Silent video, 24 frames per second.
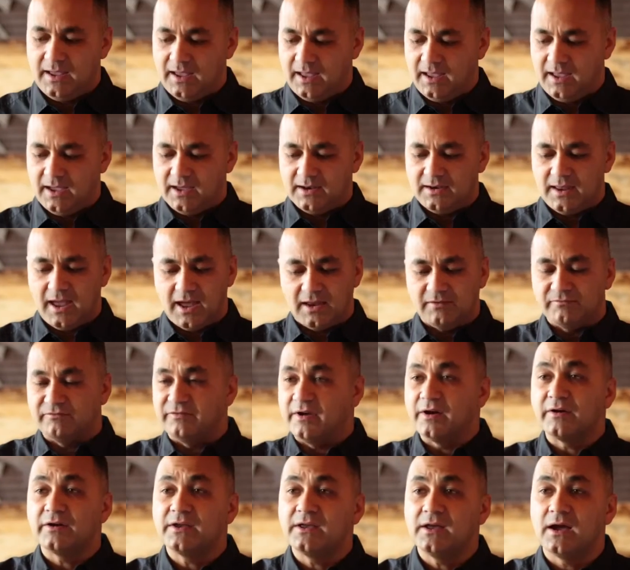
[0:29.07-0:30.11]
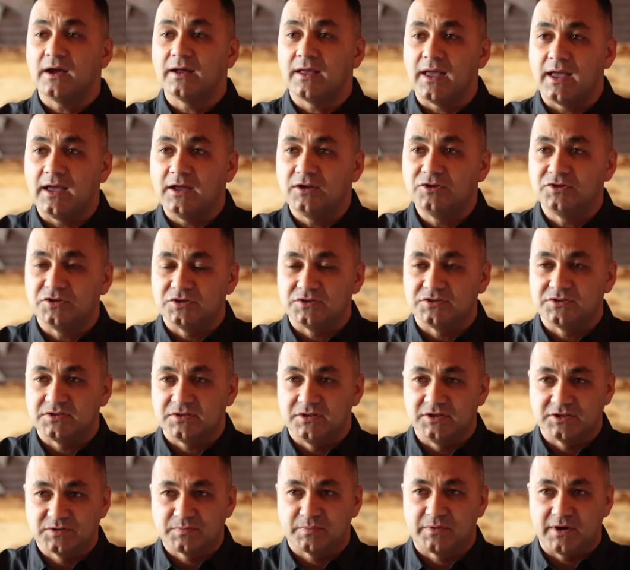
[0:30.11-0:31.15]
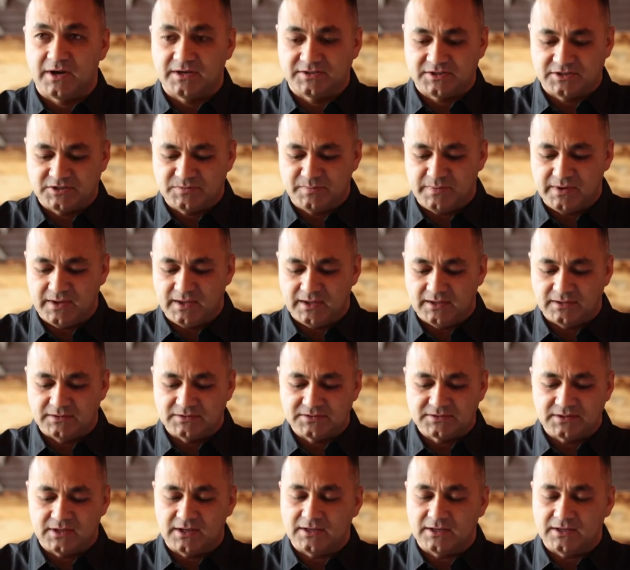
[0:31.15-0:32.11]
And at very young ages, this process begins.